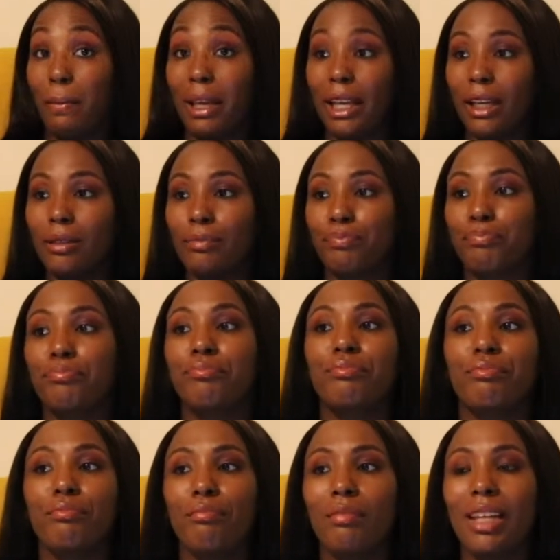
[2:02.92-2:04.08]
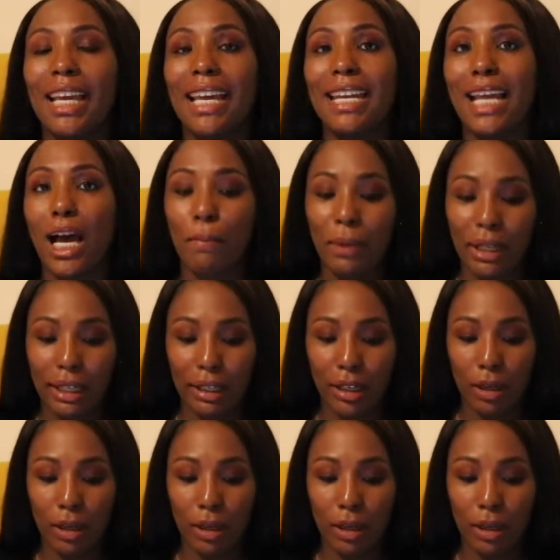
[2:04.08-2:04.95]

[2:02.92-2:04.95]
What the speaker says: me and not picking